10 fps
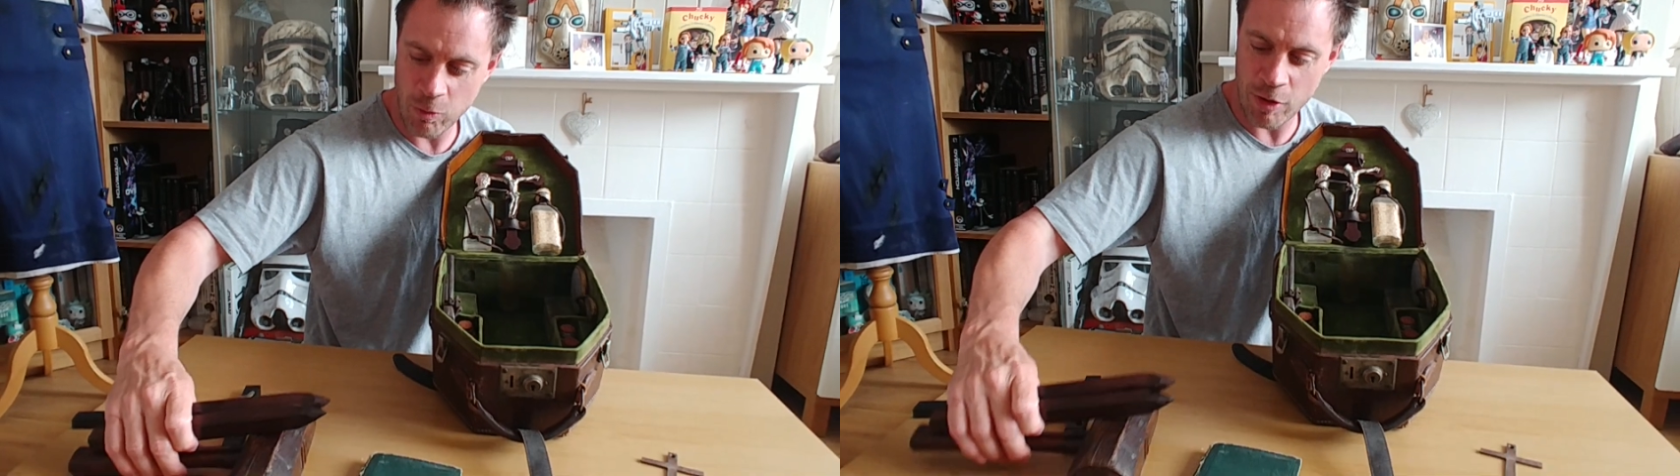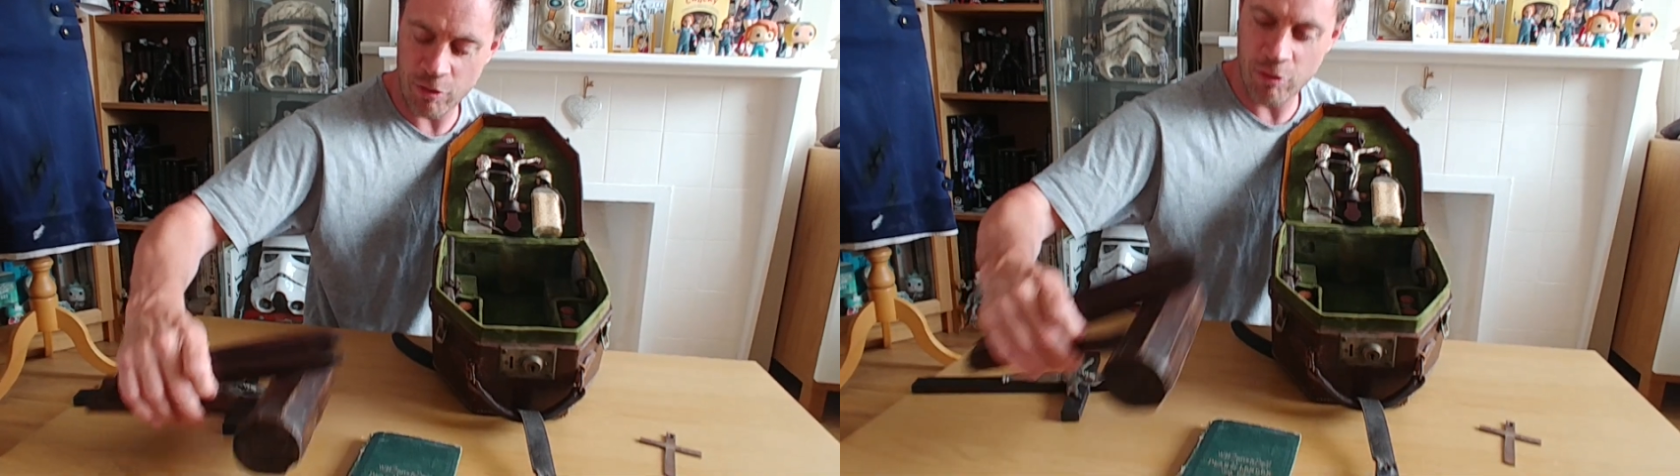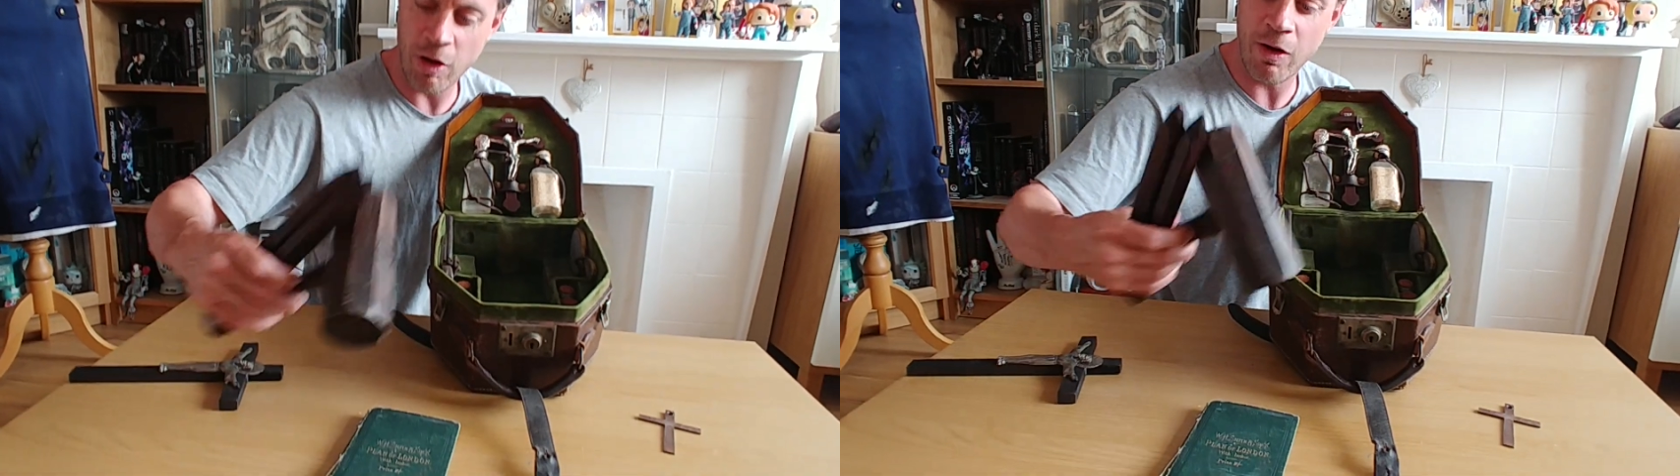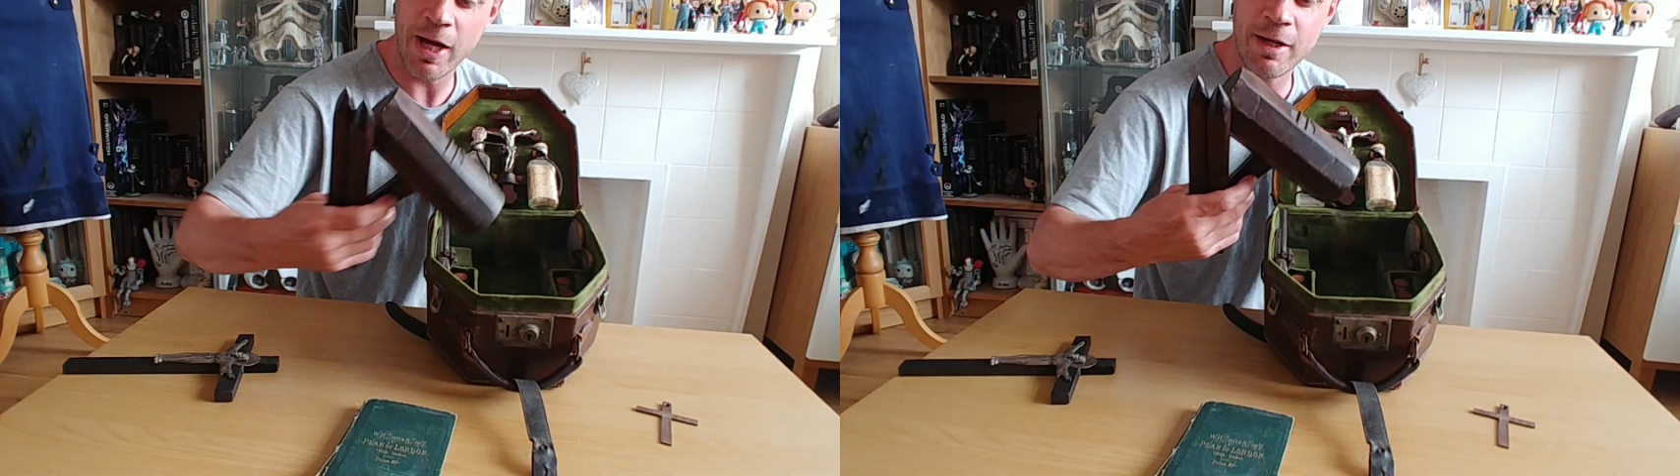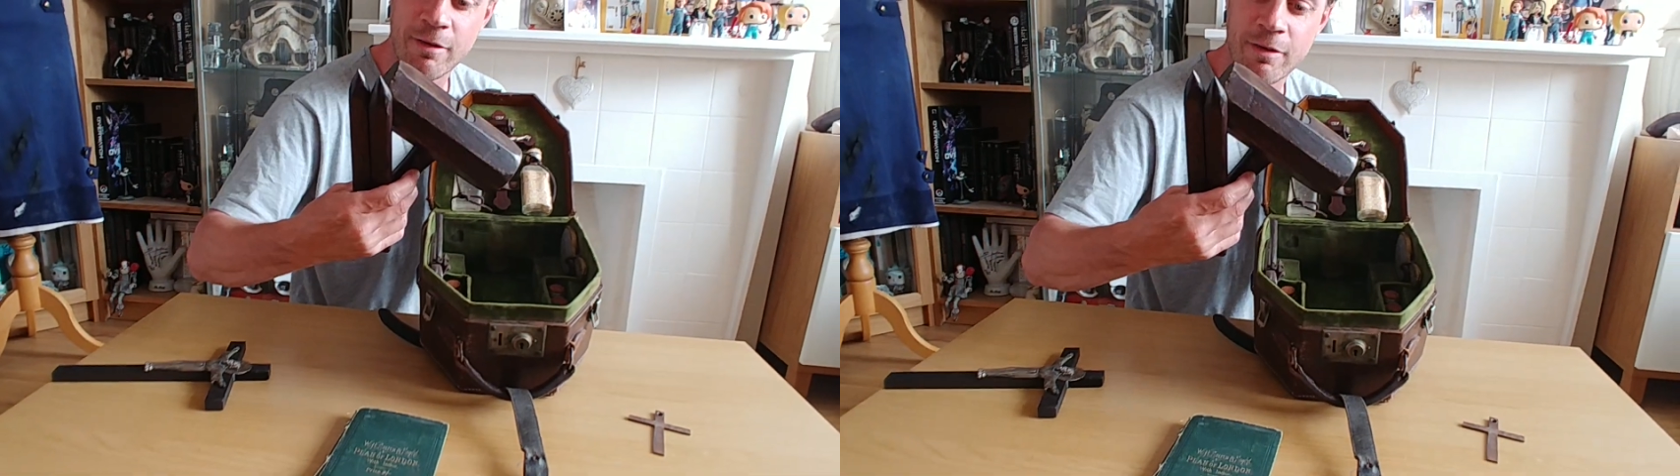once
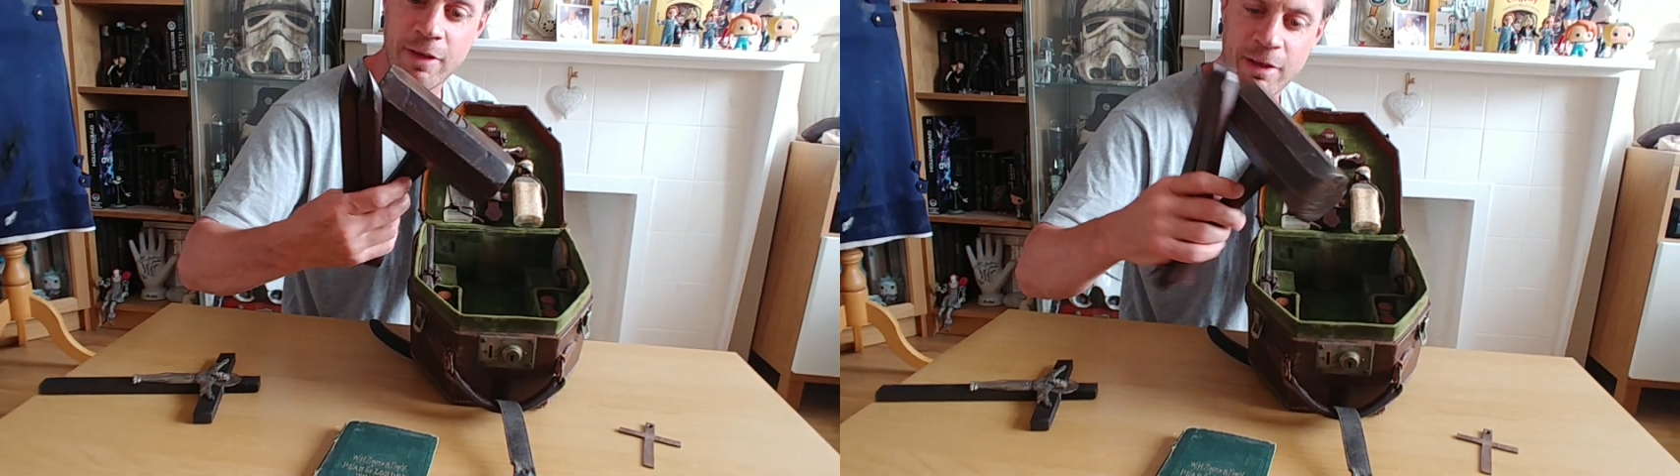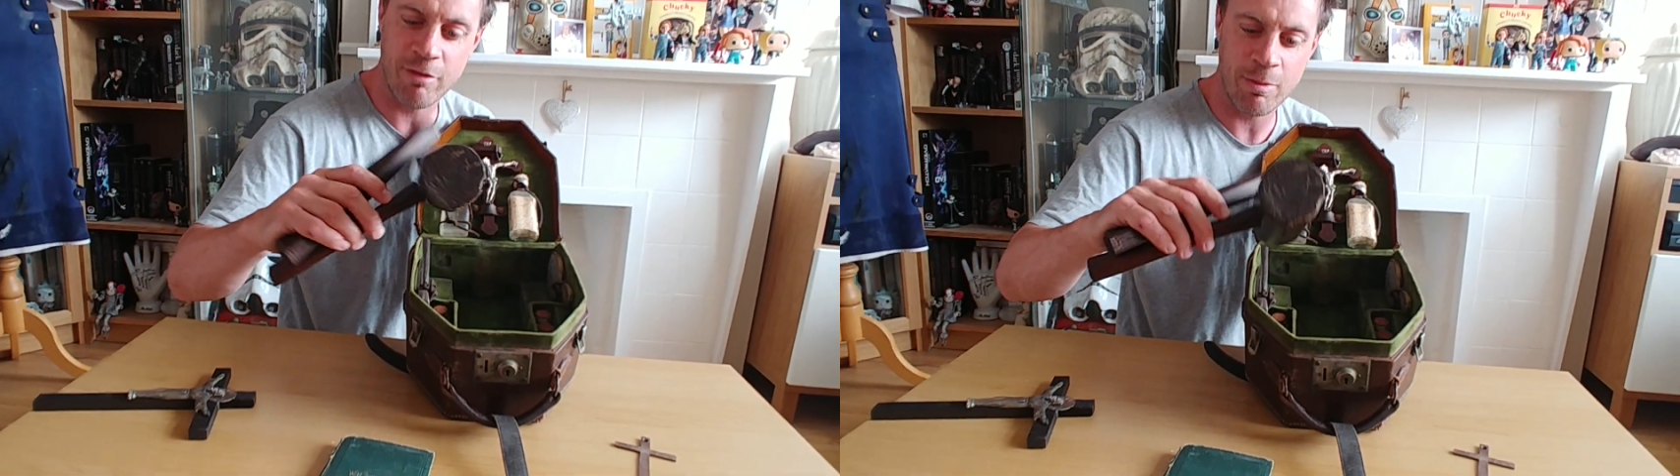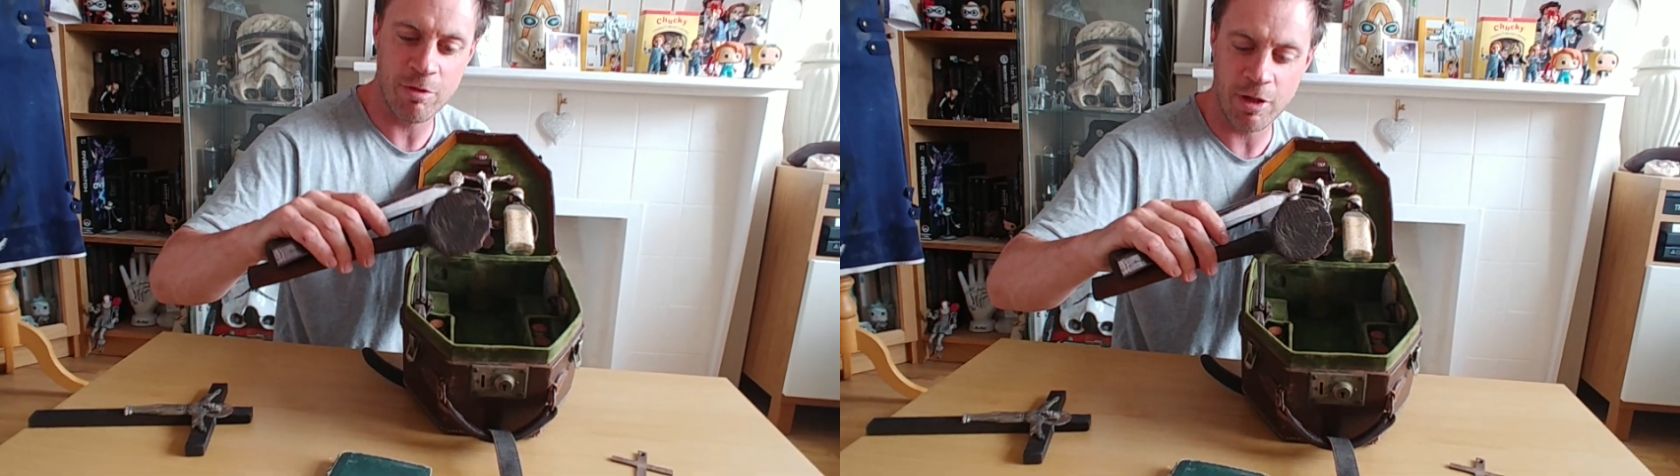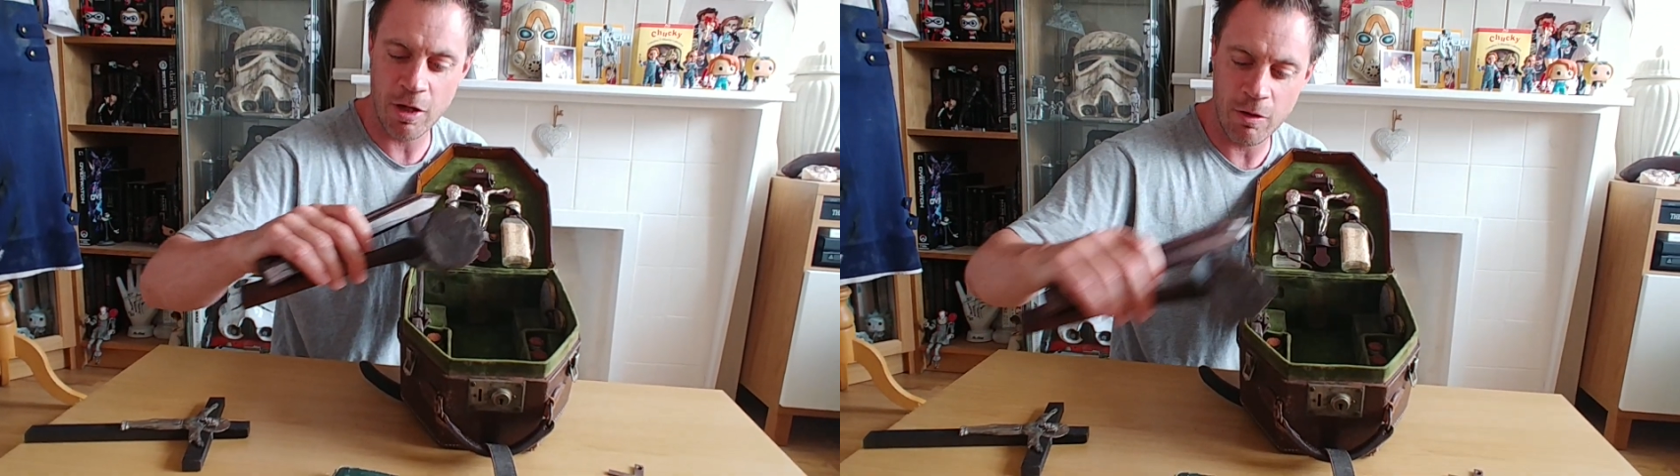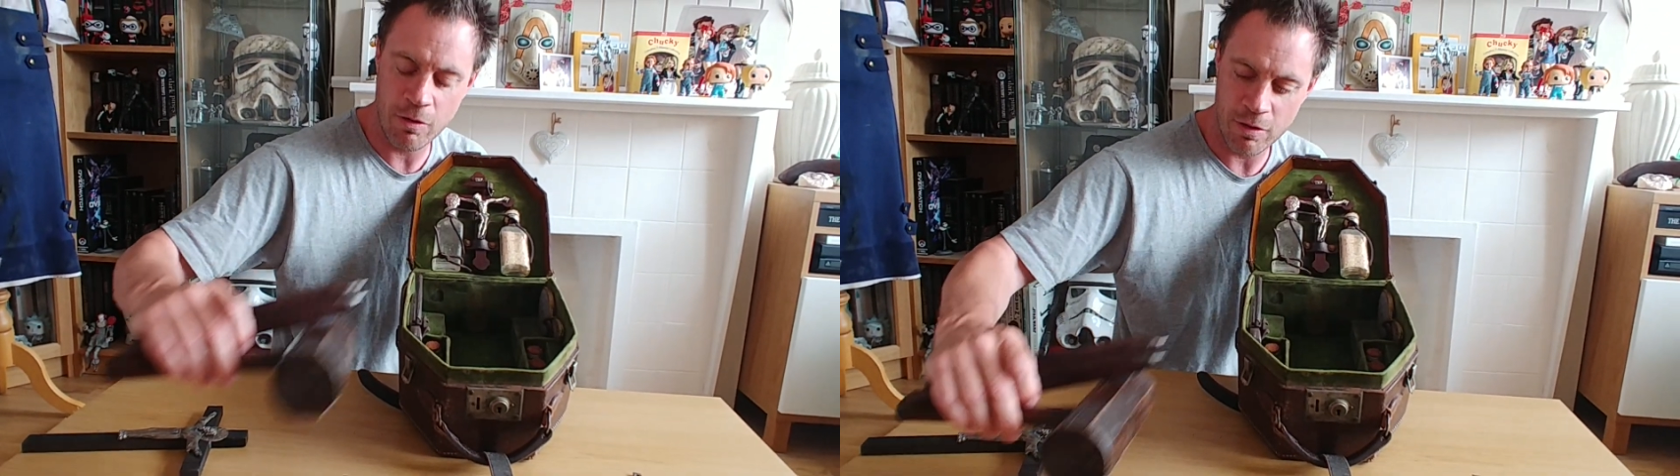dyed, they seem to
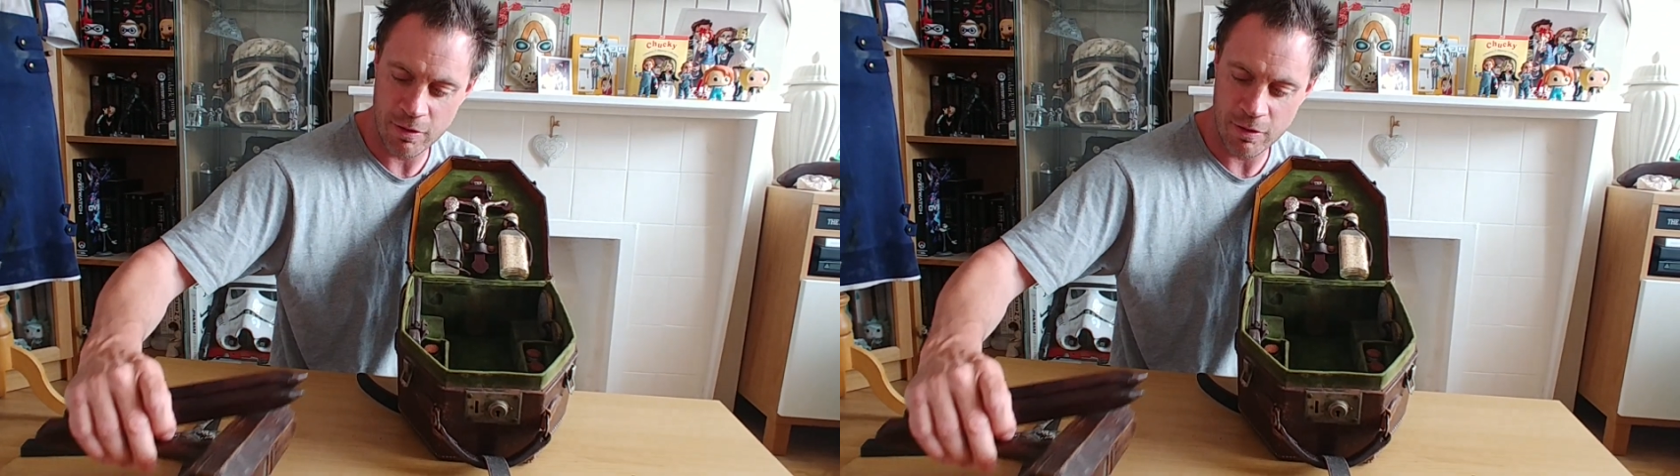go